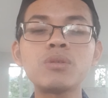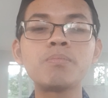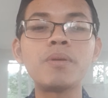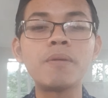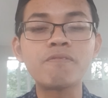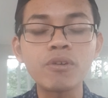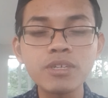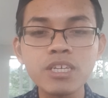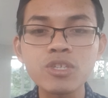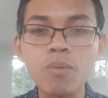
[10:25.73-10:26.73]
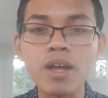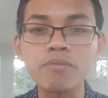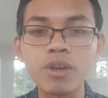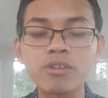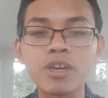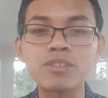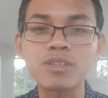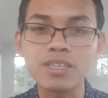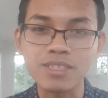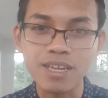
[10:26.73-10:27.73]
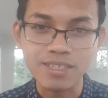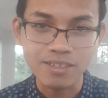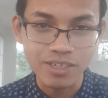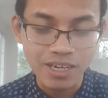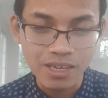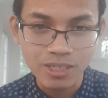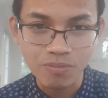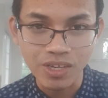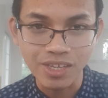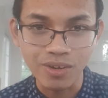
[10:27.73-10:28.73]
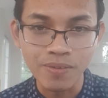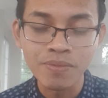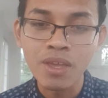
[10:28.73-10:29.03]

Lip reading: But for this one, we are going to discuss in the next video.